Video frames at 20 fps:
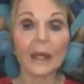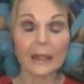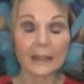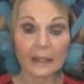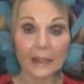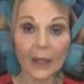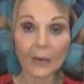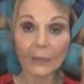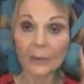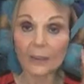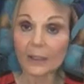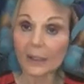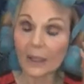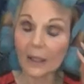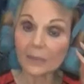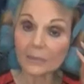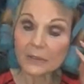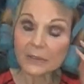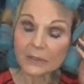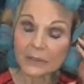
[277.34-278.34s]
Now, when it
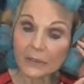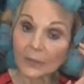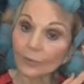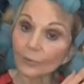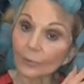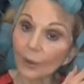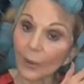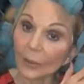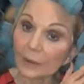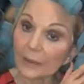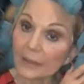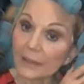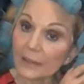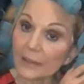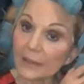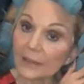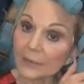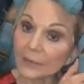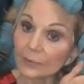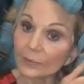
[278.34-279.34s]
comes to rolling
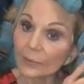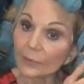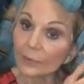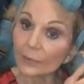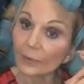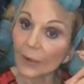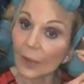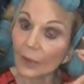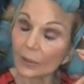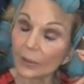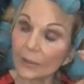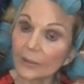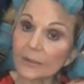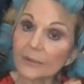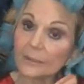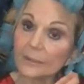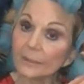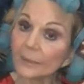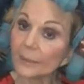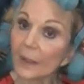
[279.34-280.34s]
these
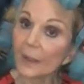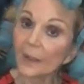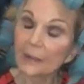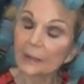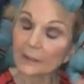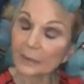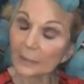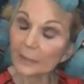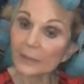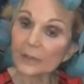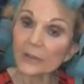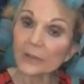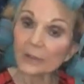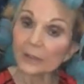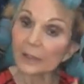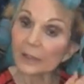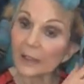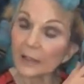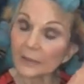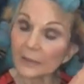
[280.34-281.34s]
rollers, let me
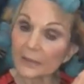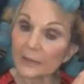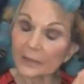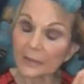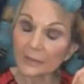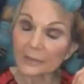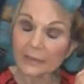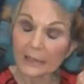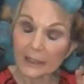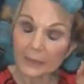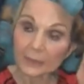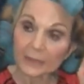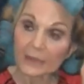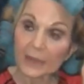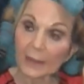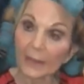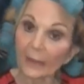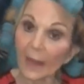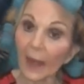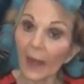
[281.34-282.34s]
give you some tips
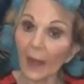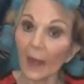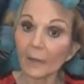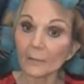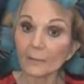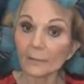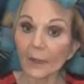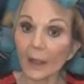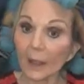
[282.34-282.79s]
on that.